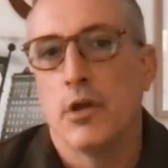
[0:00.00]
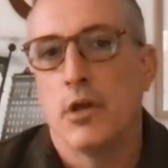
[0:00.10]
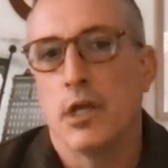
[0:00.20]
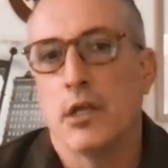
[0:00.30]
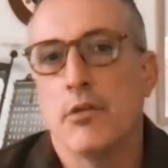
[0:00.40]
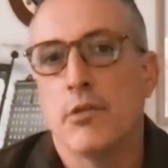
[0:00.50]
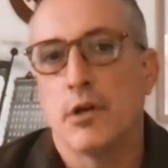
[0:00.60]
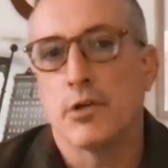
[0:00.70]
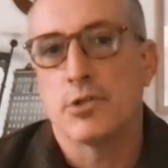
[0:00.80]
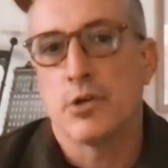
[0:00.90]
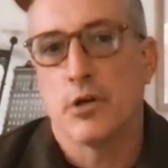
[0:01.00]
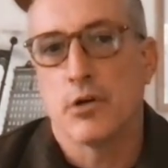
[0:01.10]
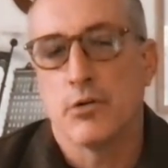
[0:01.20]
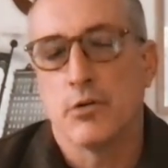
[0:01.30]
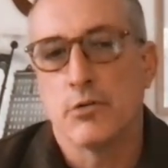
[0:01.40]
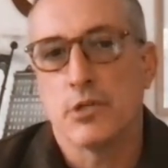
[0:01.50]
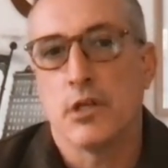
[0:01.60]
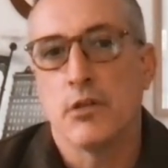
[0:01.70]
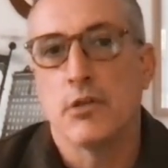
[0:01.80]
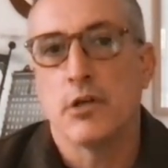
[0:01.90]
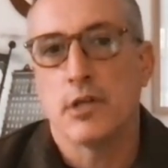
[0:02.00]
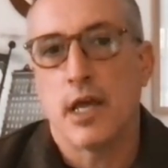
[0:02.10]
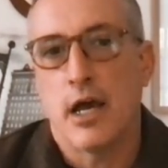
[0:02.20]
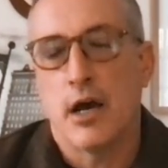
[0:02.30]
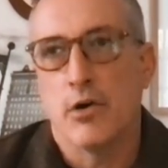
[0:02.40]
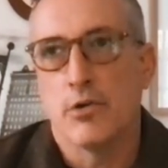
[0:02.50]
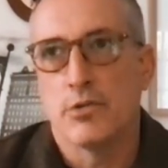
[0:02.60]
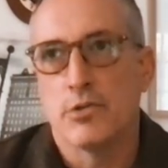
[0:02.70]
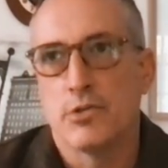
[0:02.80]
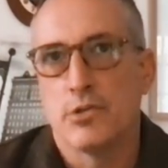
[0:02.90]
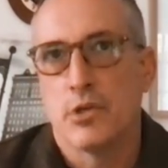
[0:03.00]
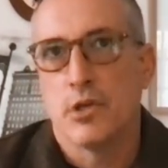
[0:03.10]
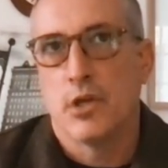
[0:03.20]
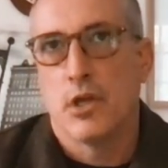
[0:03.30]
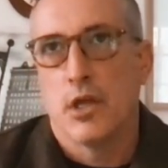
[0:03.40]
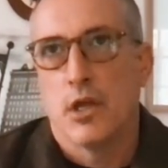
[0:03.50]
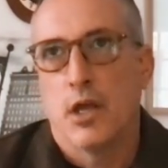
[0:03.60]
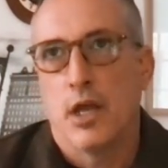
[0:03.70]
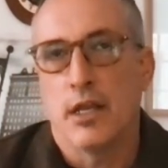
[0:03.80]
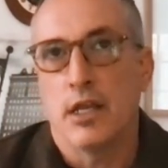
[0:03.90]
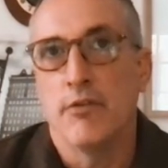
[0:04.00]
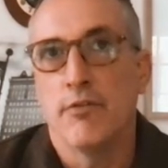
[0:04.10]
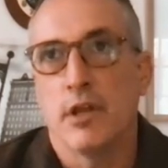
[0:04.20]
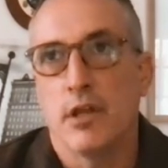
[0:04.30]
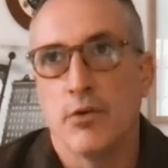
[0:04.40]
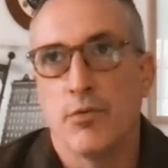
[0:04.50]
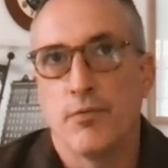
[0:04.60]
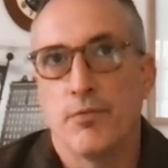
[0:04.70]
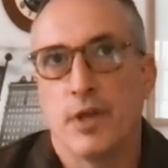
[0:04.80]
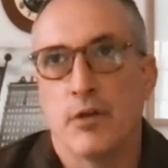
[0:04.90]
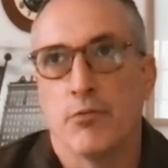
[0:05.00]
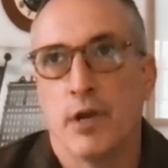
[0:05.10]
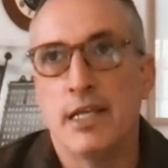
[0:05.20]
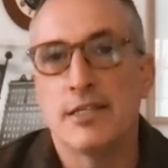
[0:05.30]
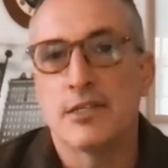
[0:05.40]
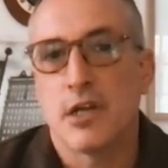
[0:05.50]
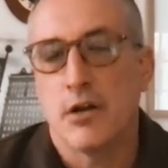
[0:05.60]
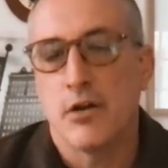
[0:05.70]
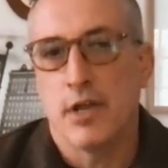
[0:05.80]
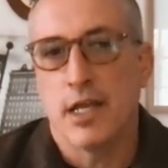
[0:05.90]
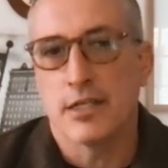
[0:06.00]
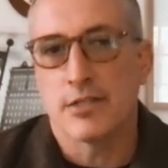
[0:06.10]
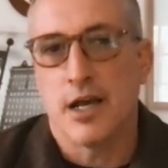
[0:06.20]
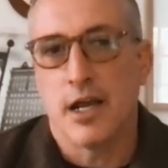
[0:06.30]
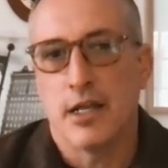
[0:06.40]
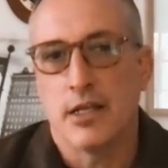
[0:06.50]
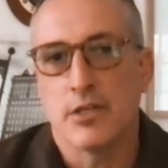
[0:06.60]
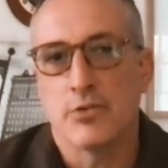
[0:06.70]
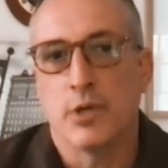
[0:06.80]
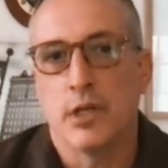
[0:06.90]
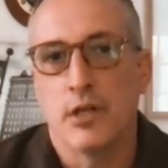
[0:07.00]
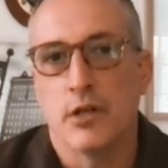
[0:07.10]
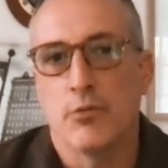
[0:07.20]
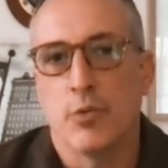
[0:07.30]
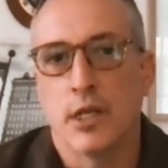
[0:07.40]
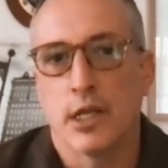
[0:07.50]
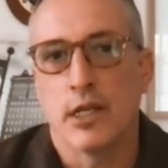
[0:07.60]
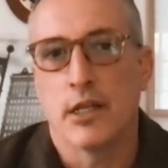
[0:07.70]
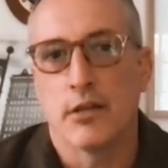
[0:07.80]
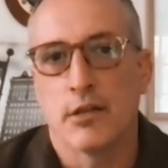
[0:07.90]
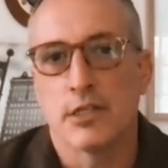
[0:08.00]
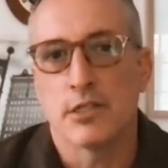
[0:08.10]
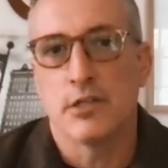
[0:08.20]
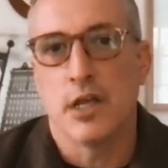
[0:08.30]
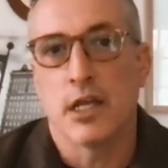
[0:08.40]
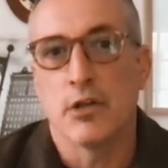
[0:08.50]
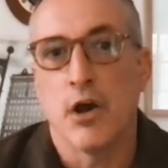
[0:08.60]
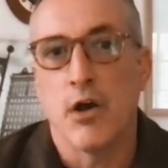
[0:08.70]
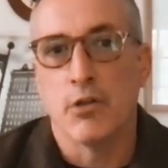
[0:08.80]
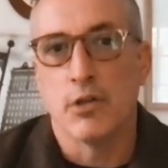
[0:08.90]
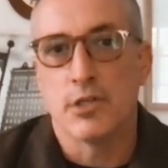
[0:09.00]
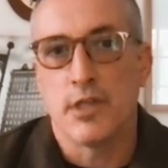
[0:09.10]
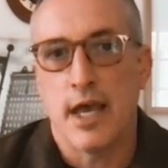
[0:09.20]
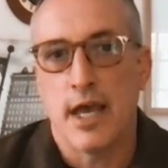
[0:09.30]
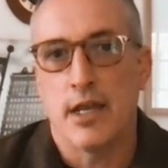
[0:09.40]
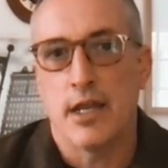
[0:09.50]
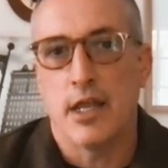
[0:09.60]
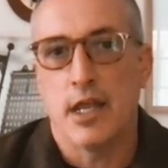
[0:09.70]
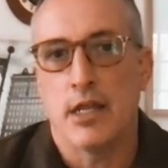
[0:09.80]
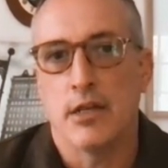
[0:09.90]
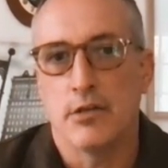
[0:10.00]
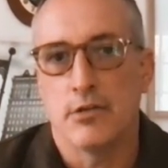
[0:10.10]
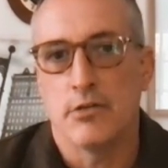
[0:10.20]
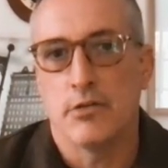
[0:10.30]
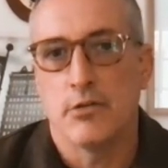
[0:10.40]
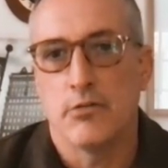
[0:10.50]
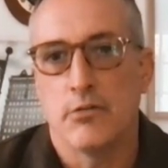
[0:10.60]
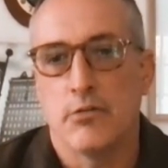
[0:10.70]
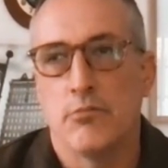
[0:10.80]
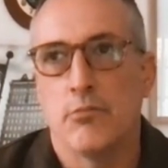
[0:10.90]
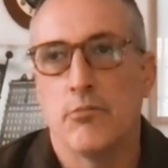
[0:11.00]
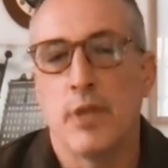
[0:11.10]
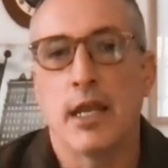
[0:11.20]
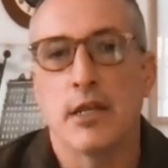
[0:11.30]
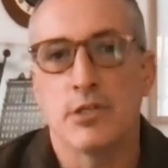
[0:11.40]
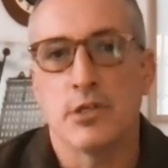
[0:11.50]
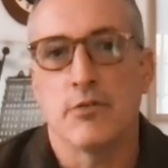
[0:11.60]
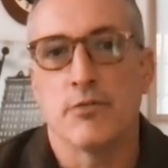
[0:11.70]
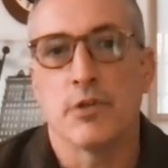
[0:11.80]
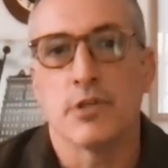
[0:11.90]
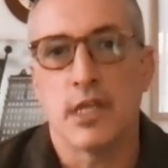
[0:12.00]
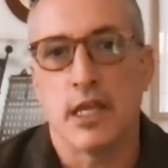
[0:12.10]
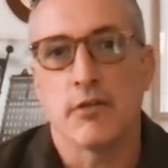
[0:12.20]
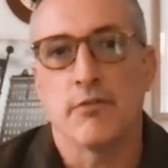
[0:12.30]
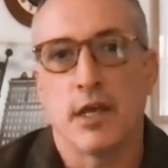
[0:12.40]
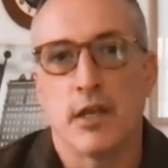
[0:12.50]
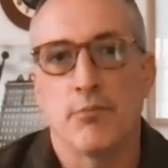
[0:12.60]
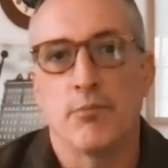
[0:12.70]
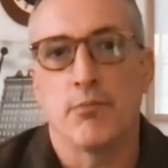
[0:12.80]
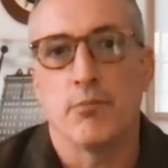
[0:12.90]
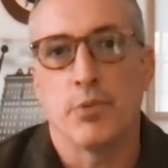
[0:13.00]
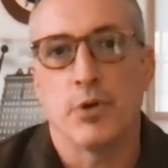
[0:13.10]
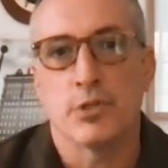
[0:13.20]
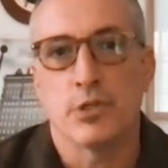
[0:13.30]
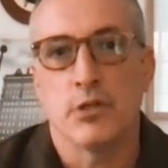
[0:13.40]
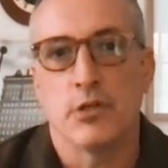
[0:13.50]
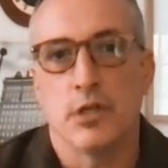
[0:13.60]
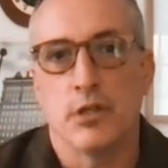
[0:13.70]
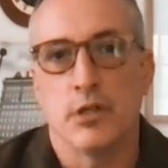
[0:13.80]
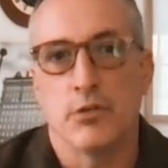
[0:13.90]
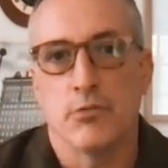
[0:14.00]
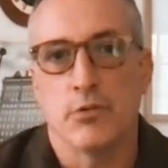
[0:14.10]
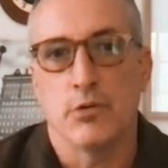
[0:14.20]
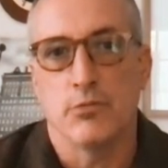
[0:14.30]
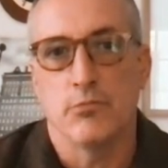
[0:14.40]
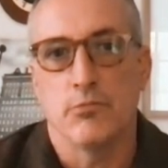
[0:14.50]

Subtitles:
in their struggles and in their doubts. And even if it raises our own anxieties, we can at least acknowledge that and manage it for the sake of that person in the room.